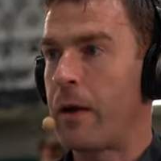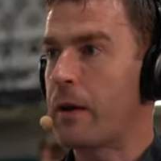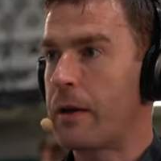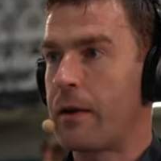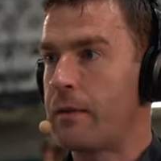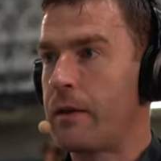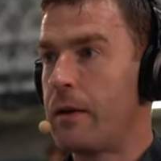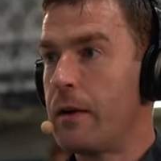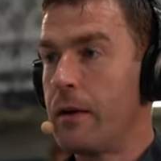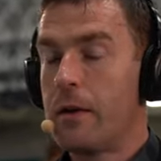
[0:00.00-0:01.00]
Eric mm-hmm. as he
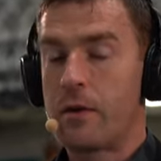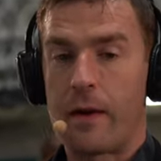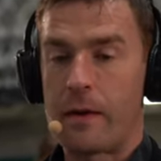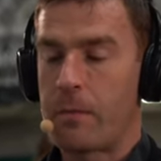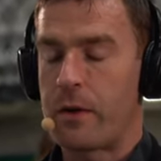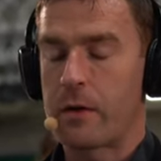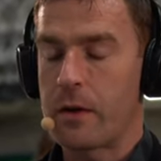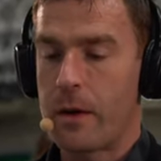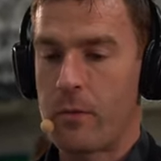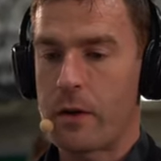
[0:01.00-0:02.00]
signed up for
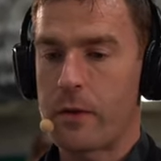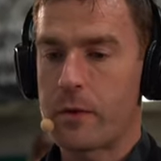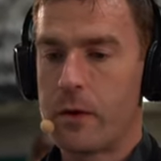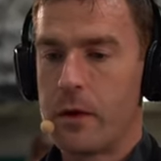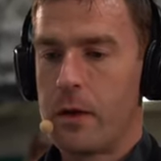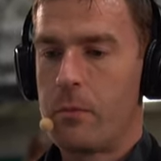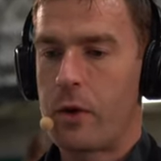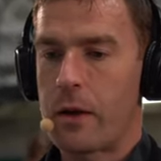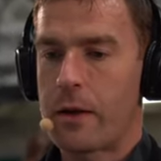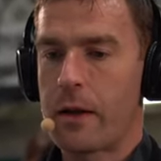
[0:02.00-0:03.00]
Intercom or whatever.
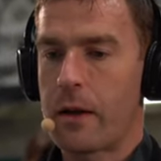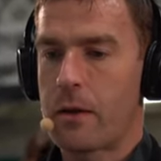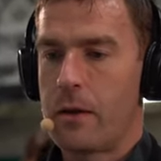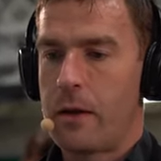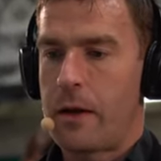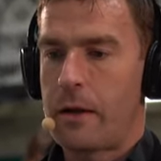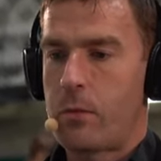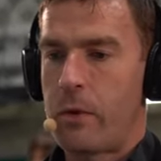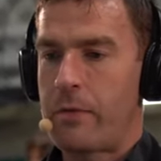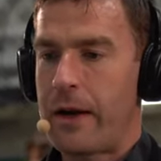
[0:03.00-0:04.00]
But I think like
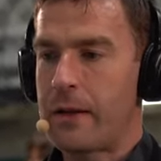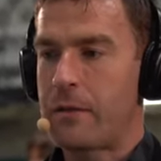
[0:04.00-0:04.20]
it's we've had